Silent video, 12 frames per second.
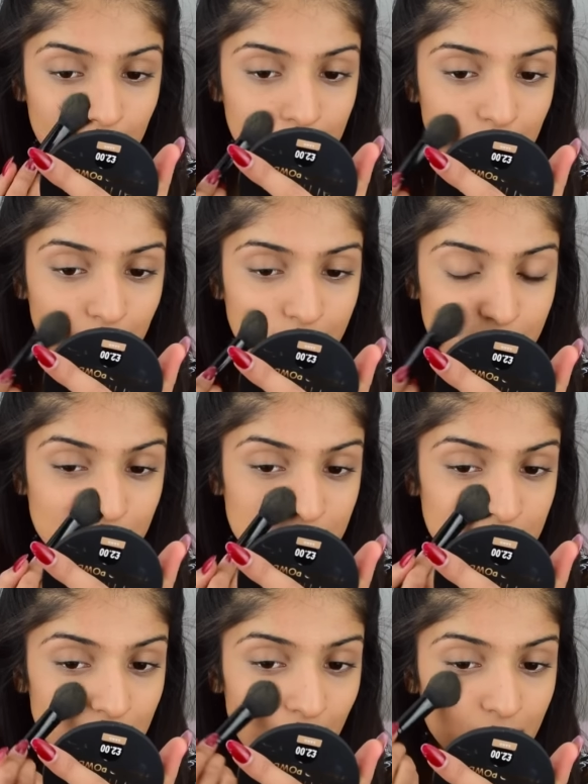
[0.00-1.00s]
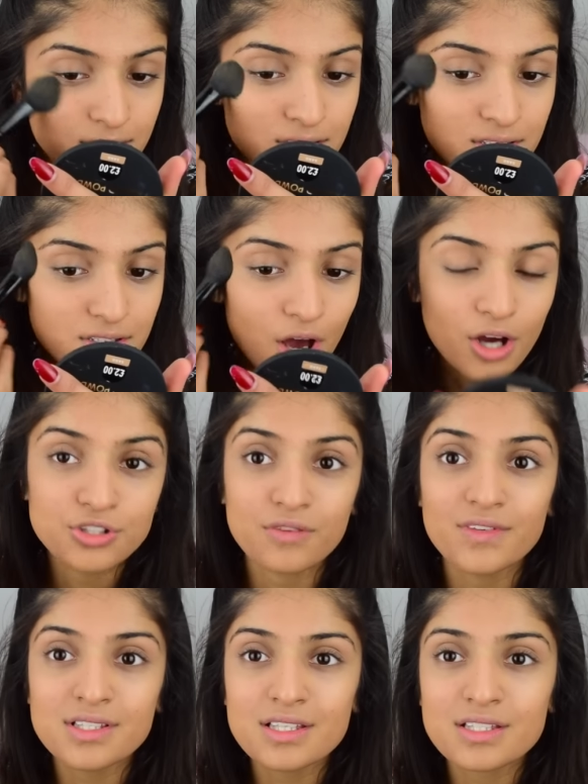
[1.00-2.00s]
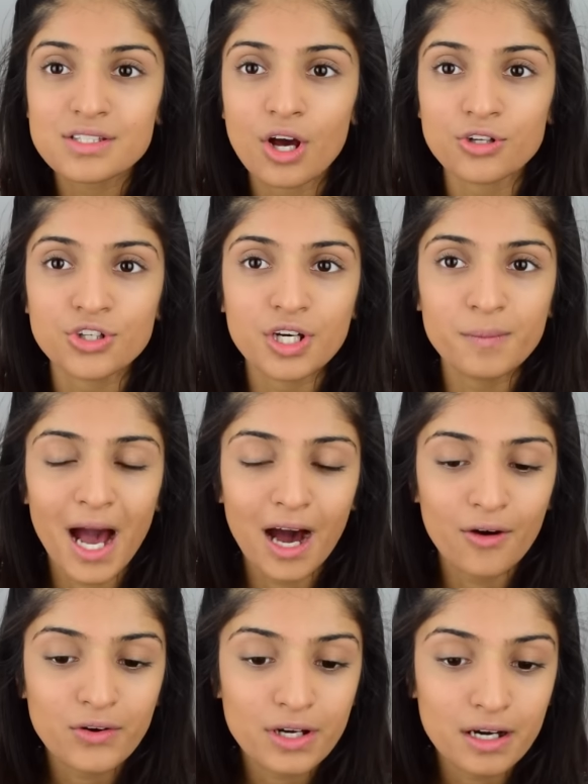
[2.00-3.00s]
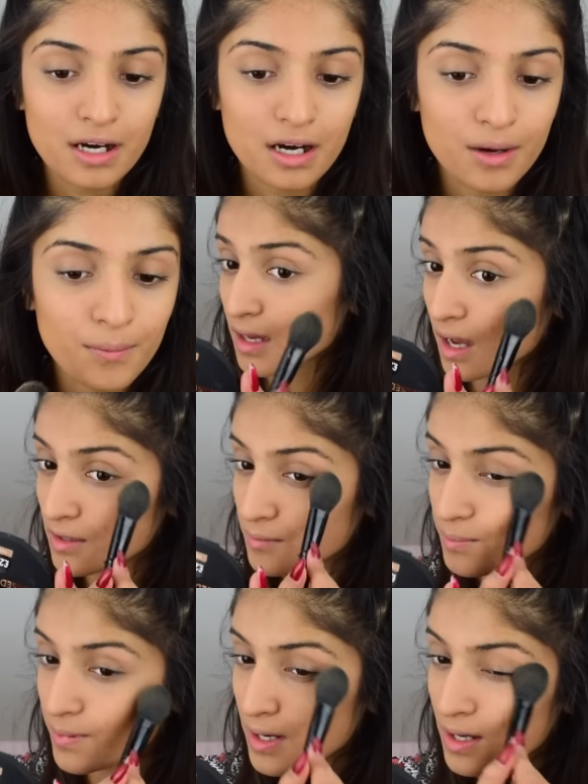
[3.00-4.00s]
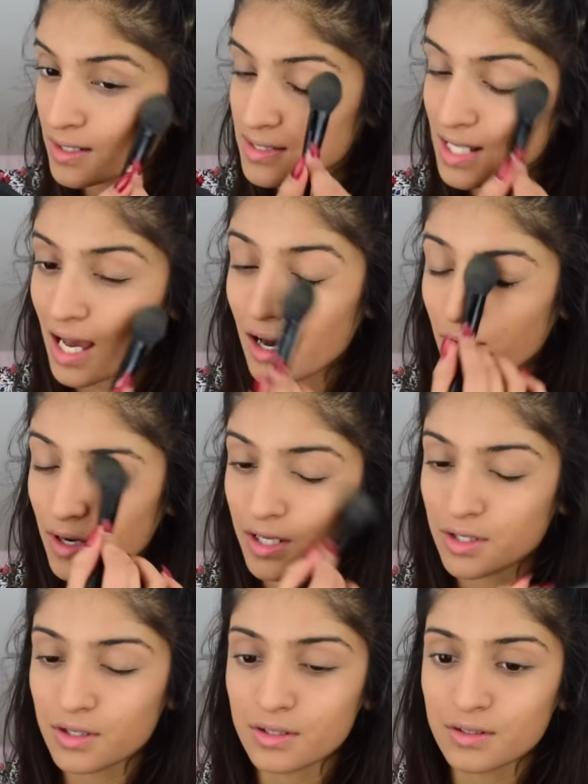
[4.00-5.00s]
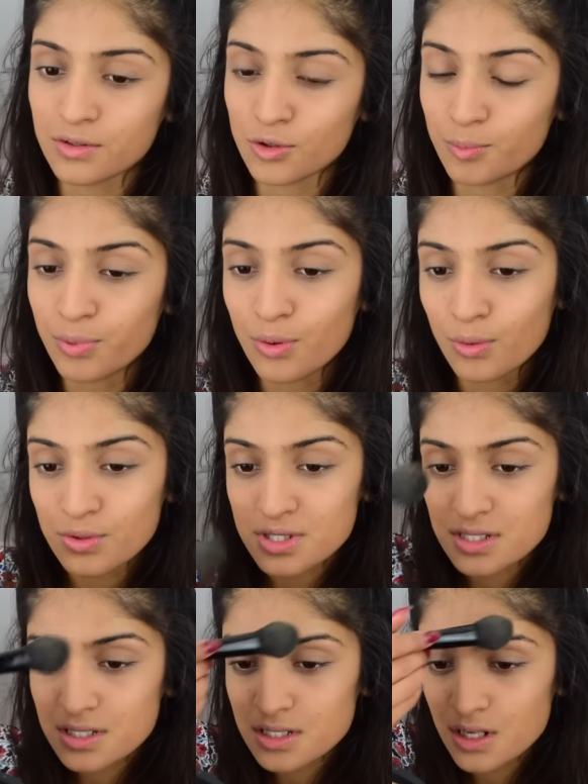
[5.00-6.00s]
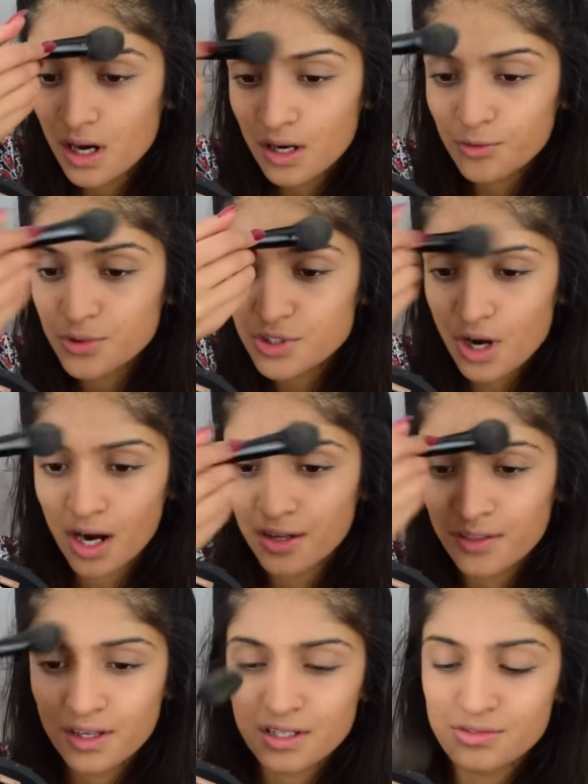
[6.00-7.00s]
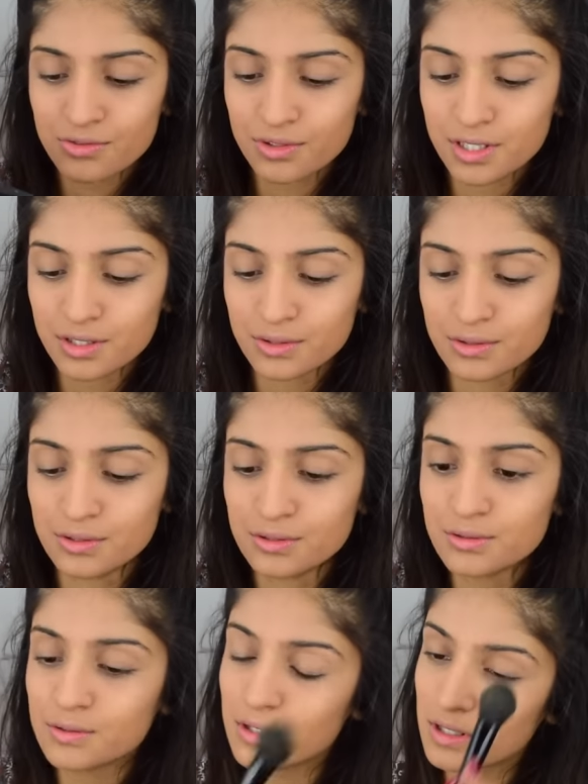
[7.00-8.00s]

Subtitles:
Guys, this is such a good powder. Kind of blurs out like your pores and stuff, which I think is really cool.